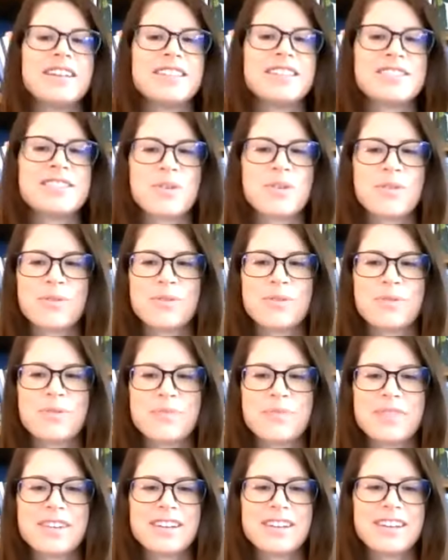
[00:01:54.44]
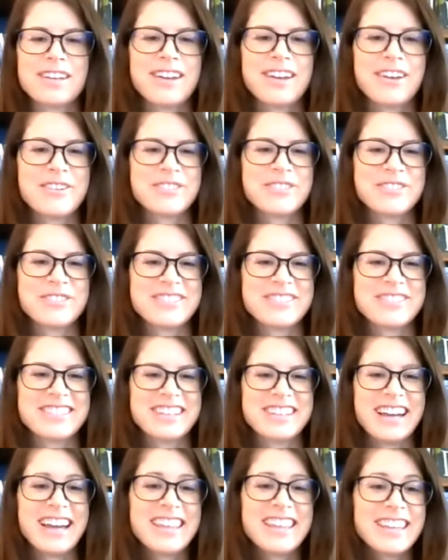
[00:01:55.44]
And so,
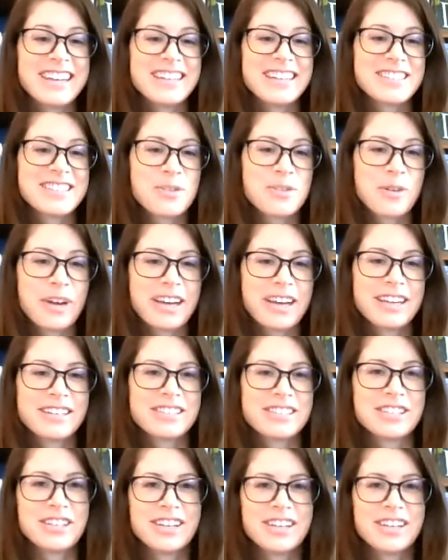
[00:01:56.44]
I think it's quite